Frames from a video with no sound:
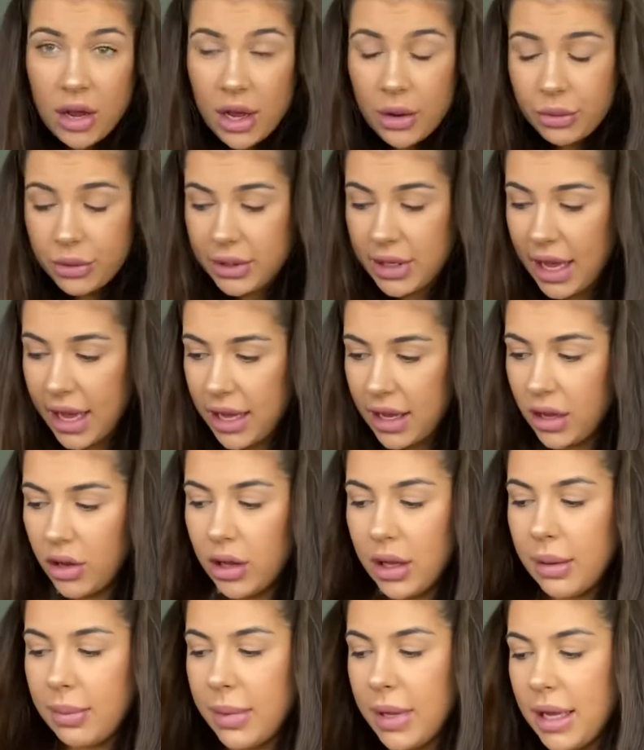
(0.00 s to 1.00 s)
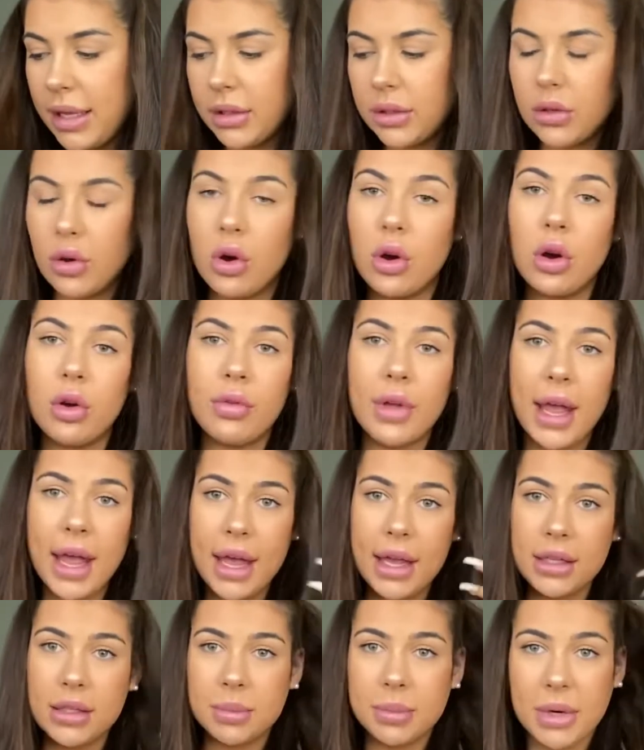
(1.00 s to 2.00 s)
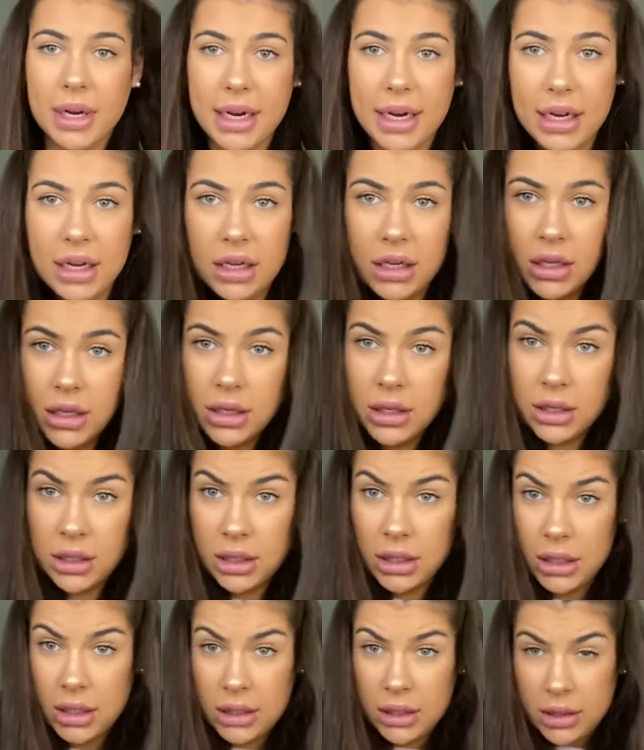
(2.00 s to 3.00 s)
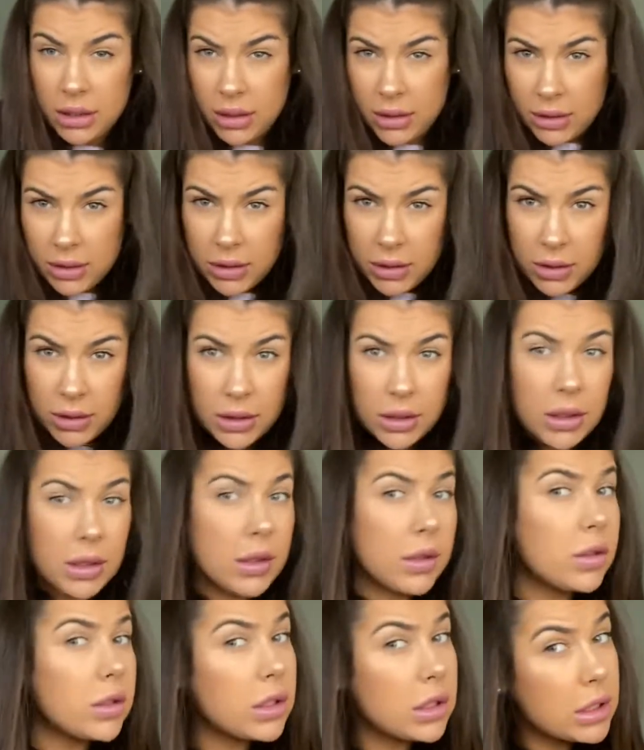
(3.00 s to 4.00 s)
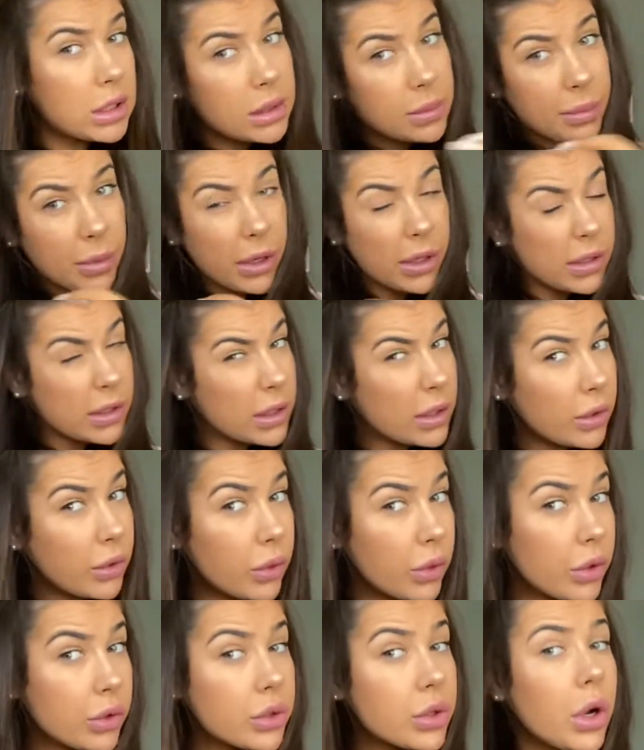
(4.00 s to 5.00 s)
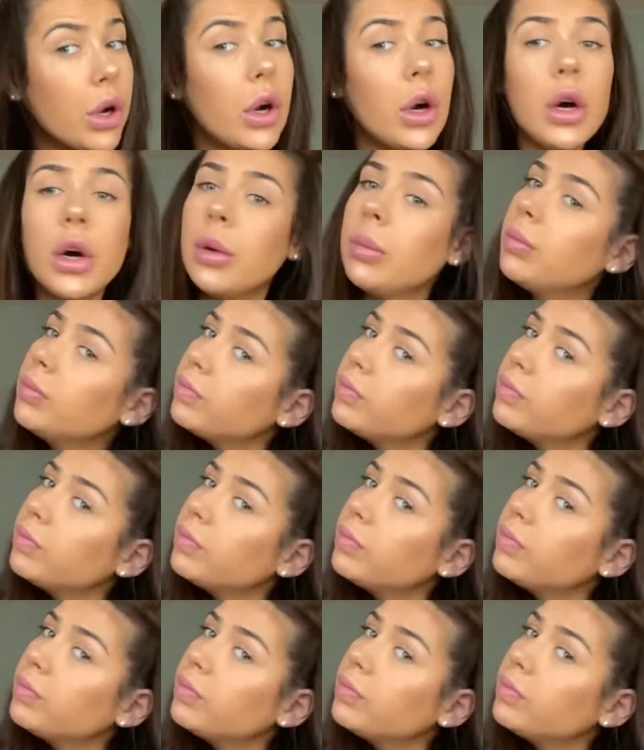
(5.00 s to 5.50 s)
will take a bit of hairspray and just spritz it on the top,